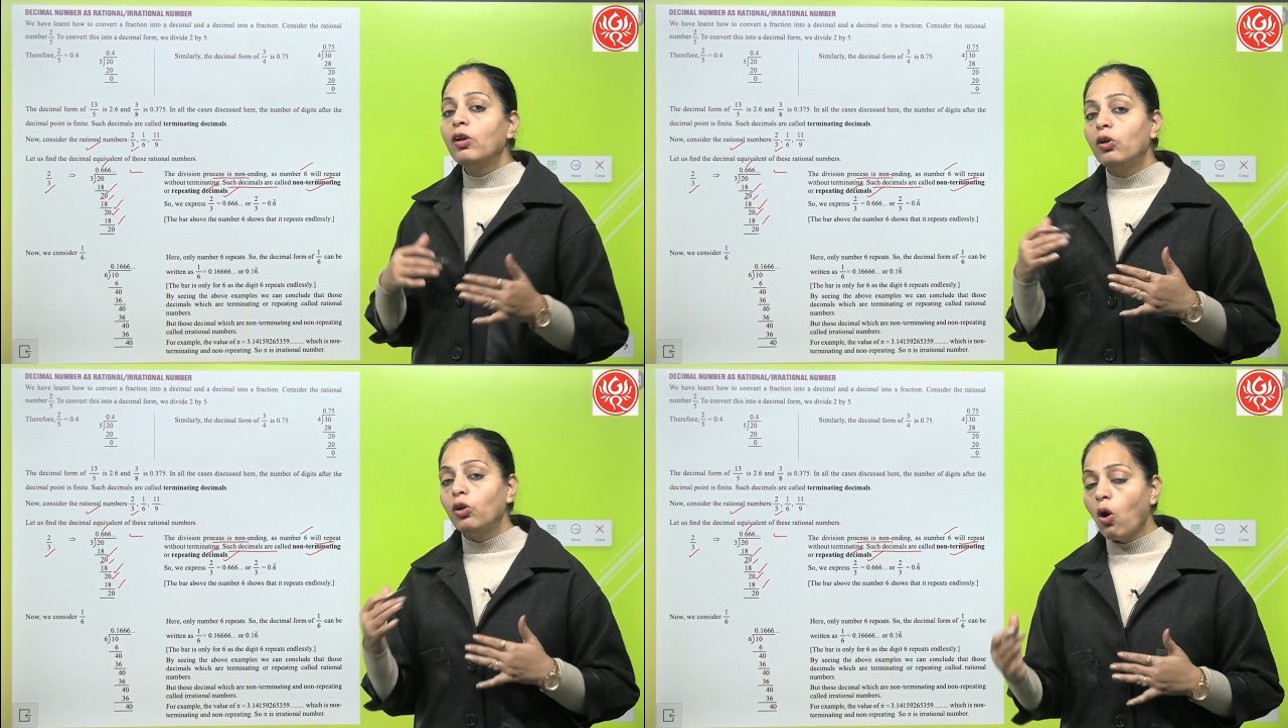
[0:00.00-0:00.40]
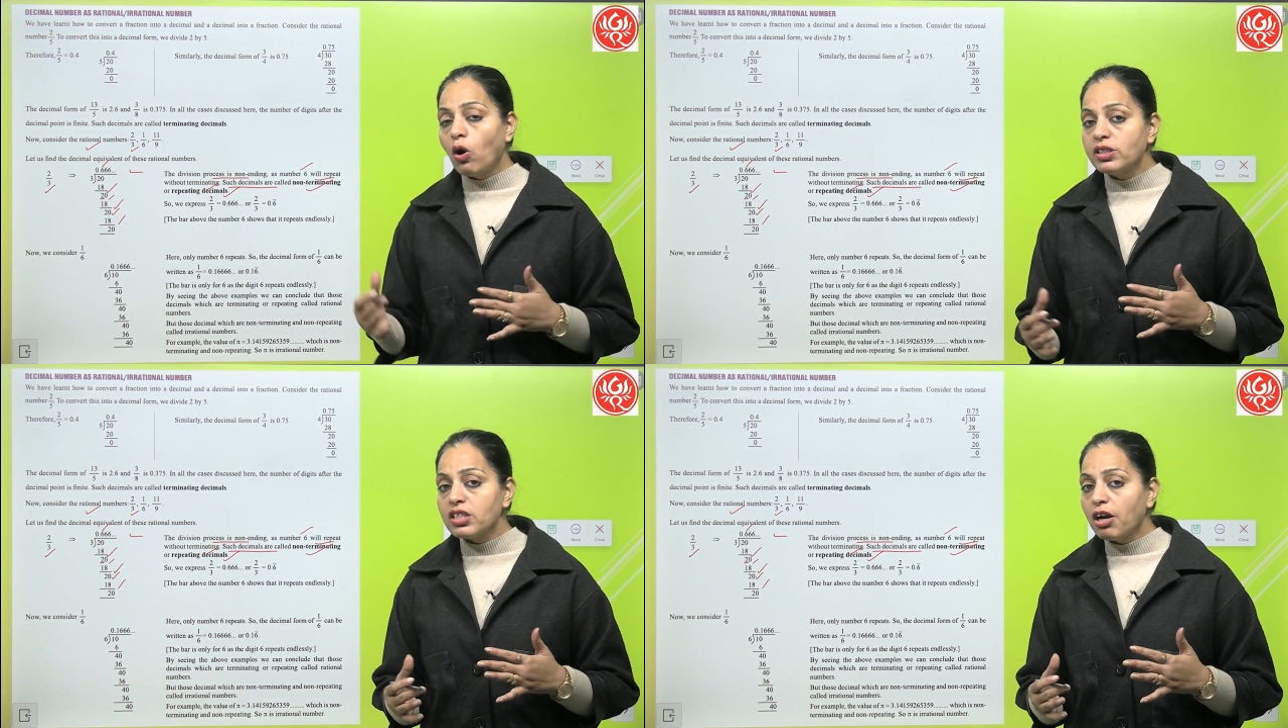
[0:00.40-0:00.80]

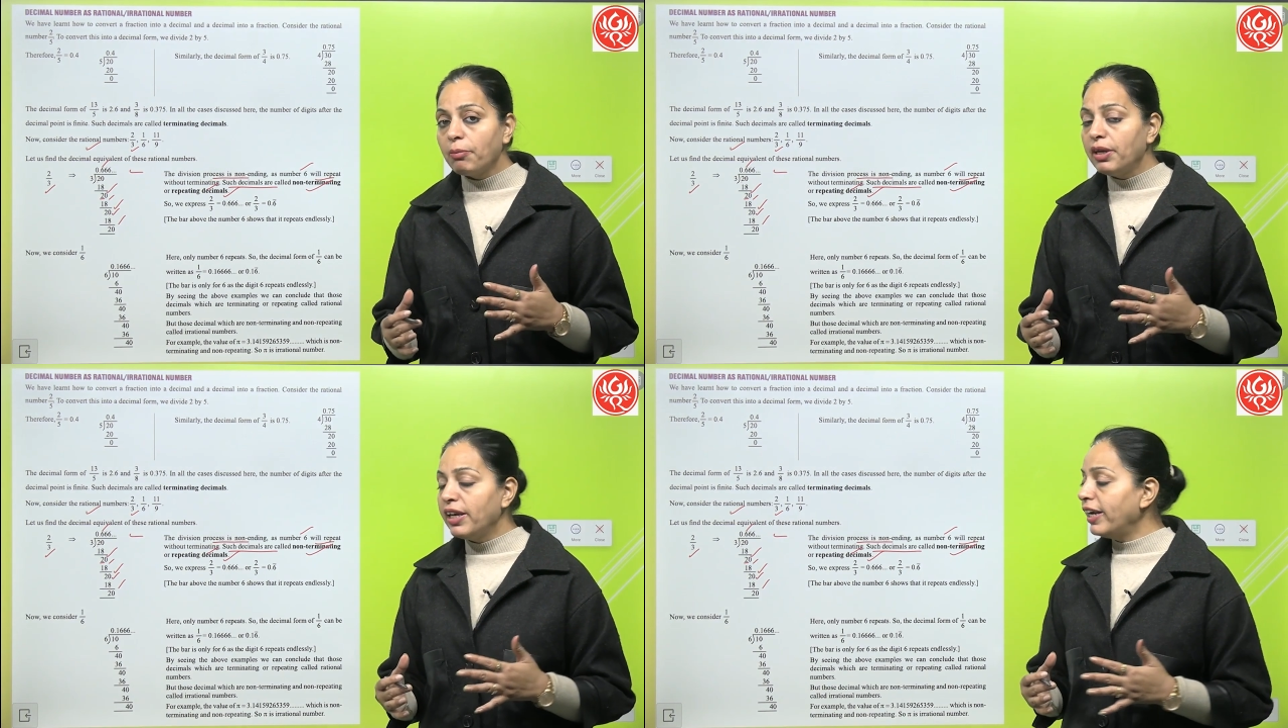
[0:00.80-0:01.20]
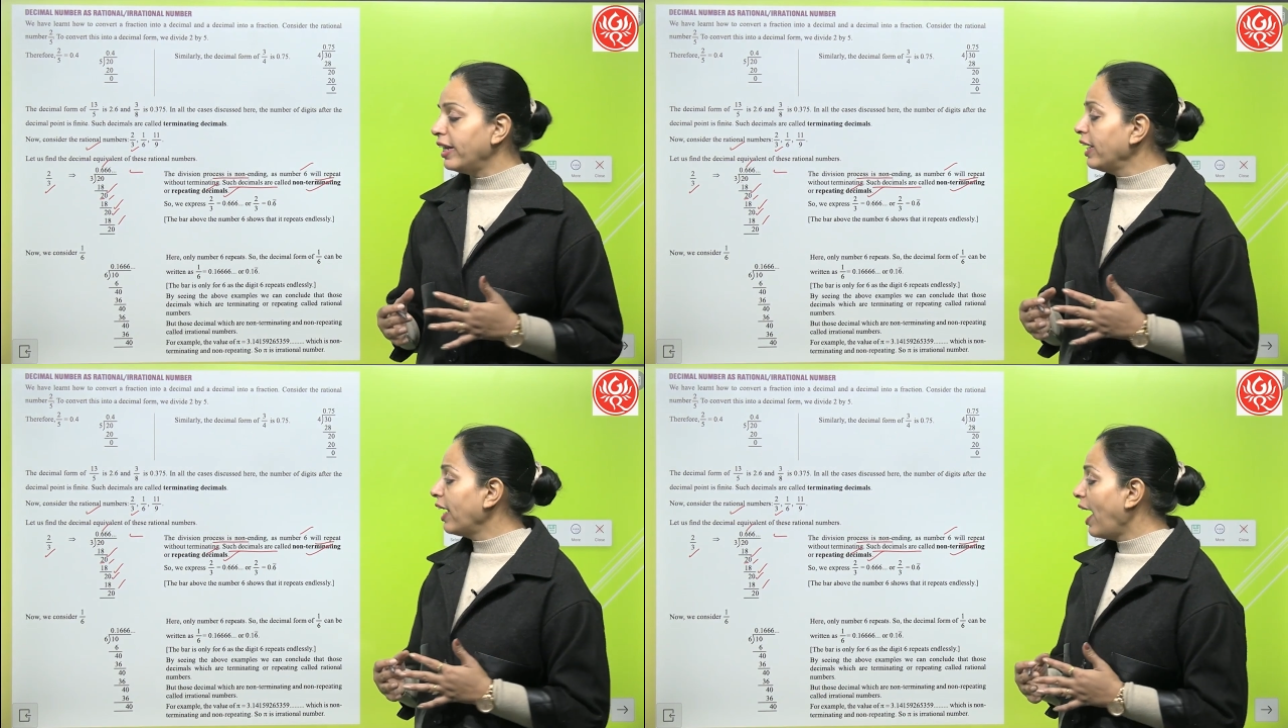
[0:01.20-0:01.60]

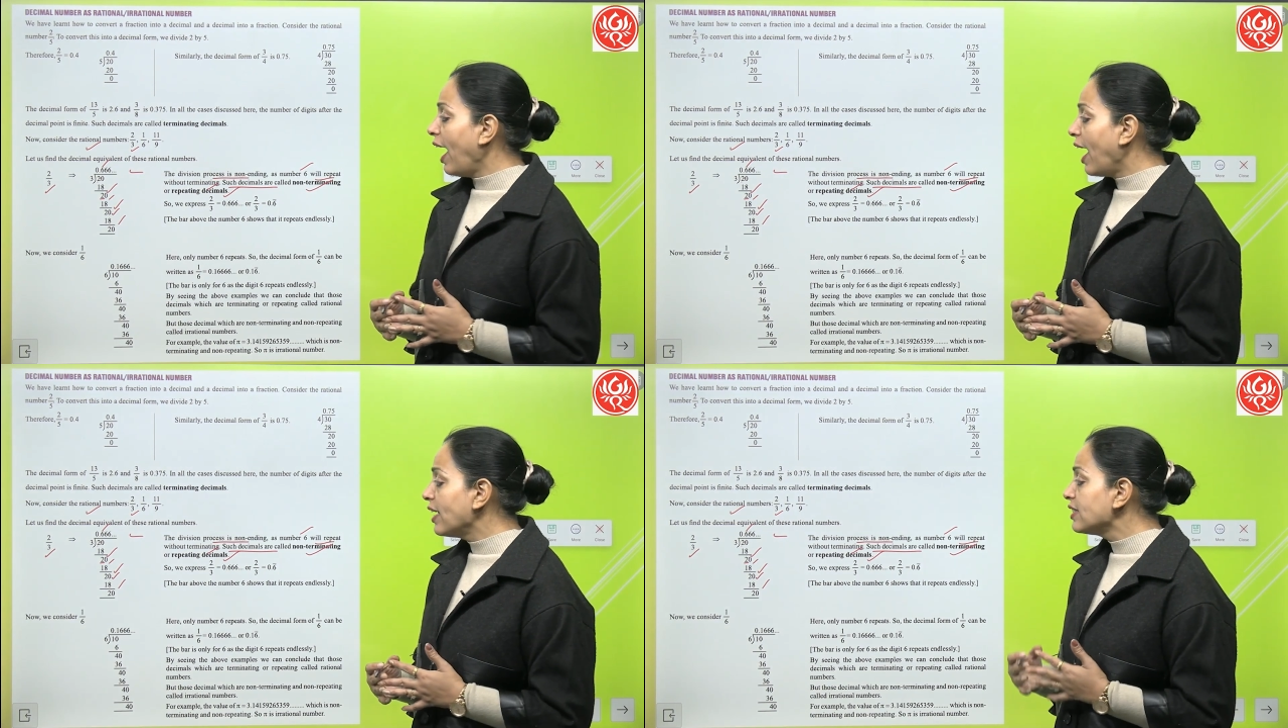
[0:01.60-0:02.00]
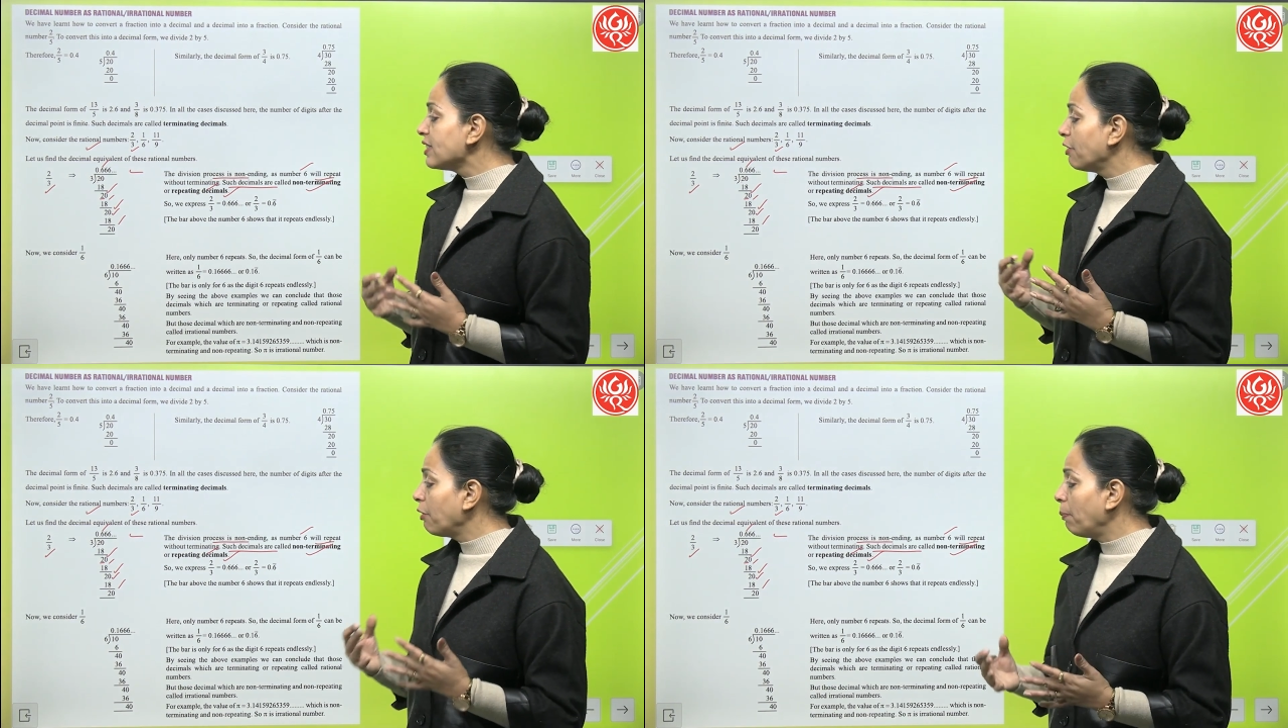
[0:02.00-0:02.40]
Non-terminating and
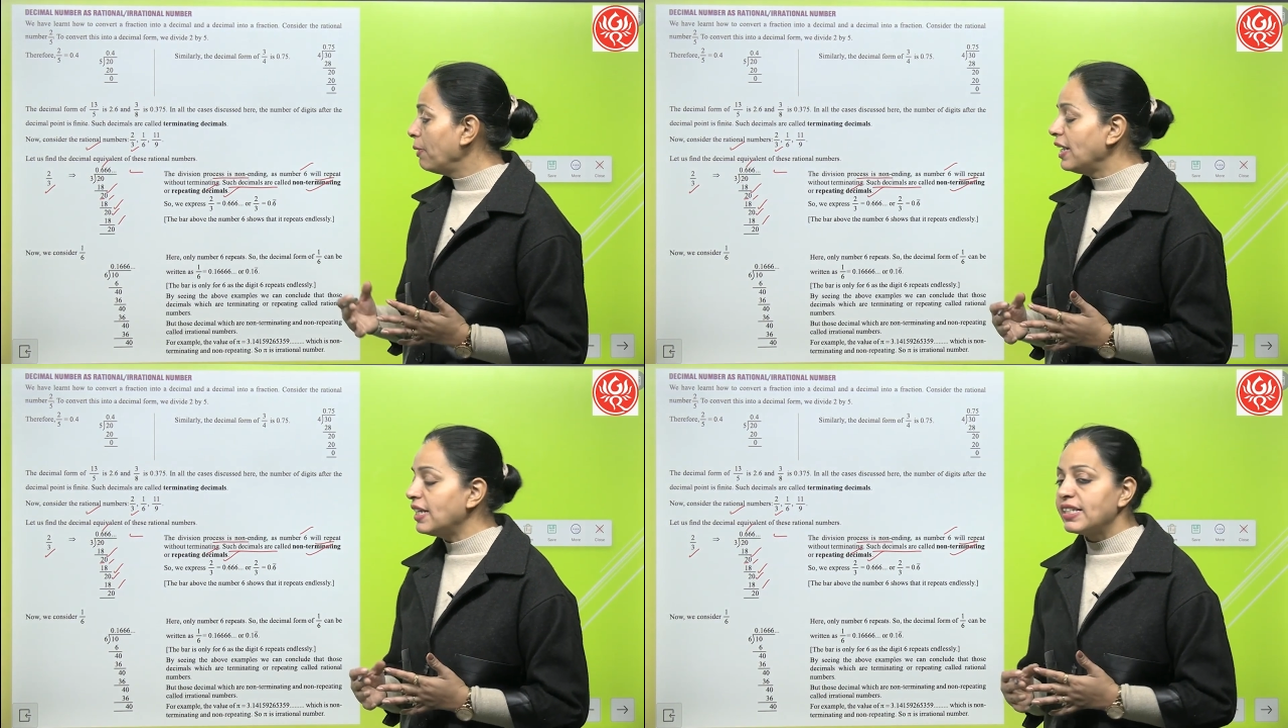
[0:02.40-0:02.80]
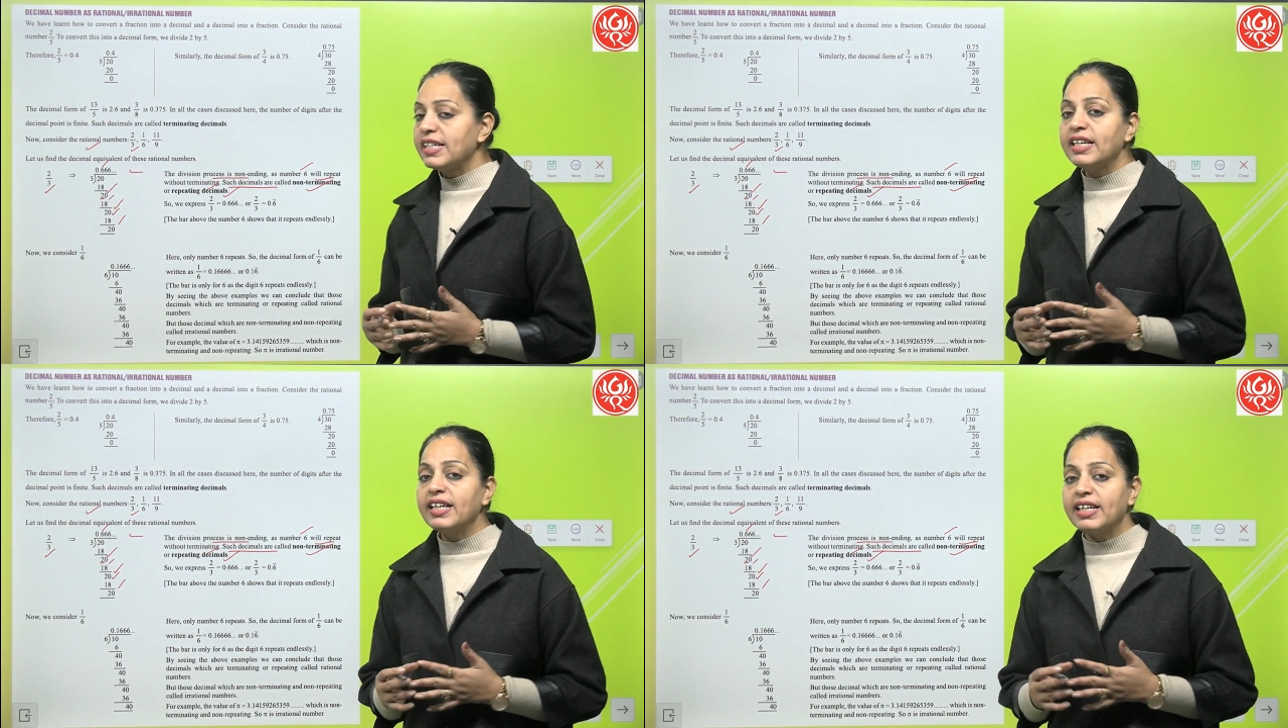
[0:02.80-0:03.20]

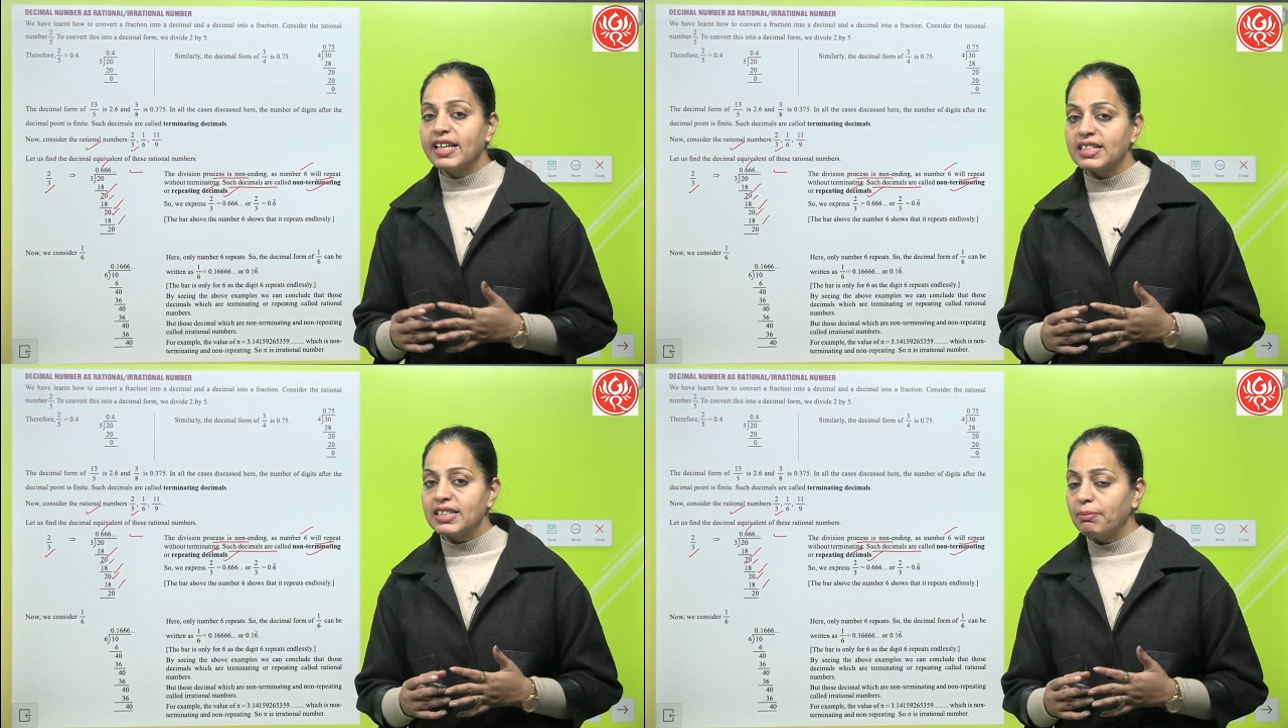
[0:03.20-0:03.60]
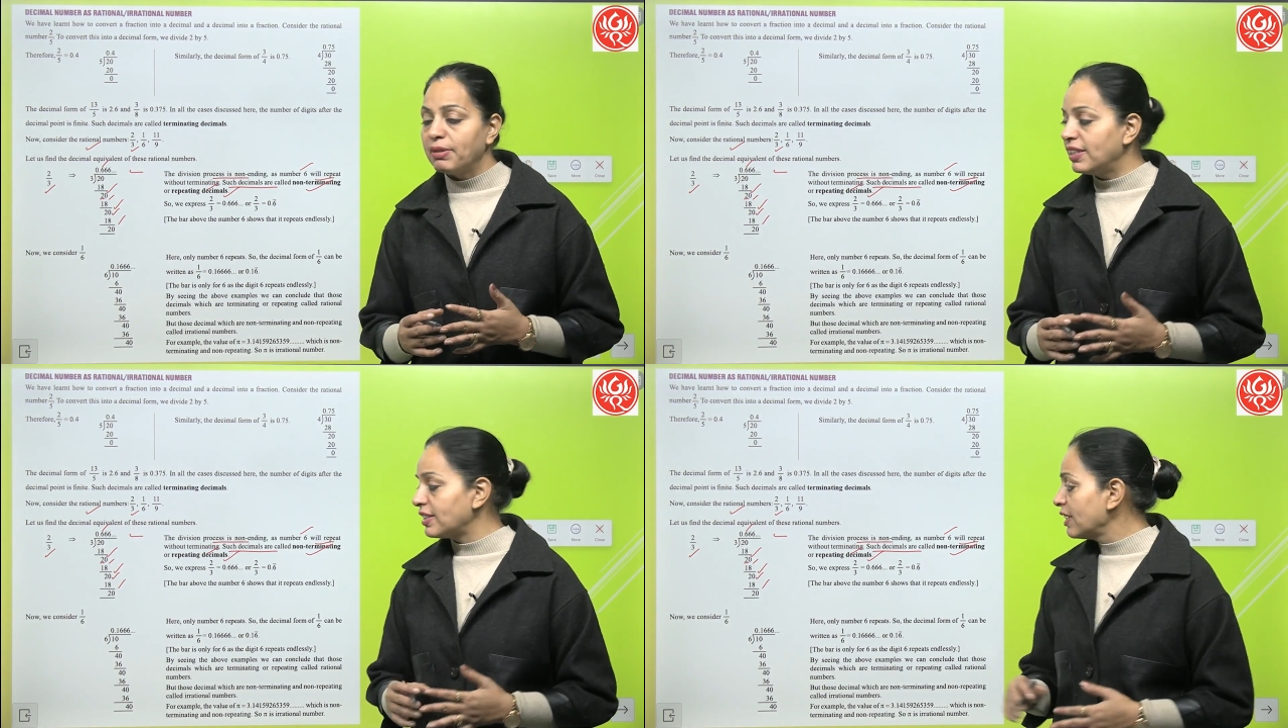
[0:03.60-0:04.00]
repeating
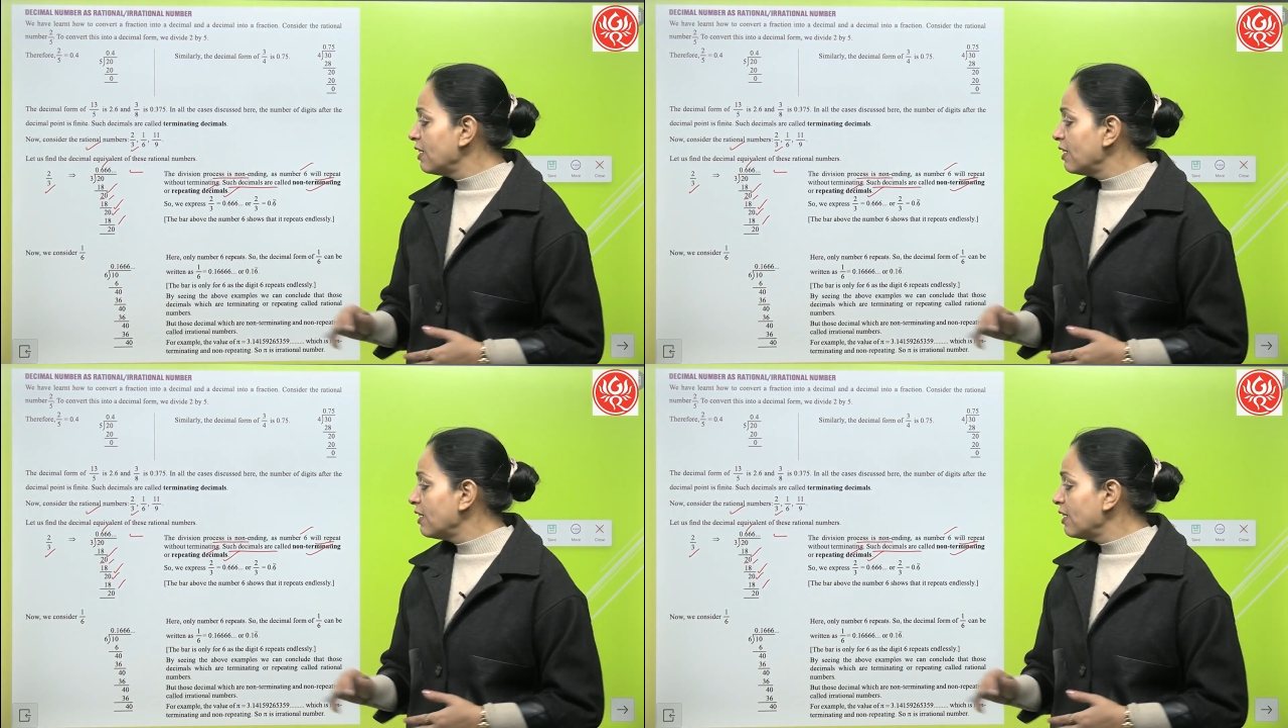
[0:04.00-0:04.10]
decimals.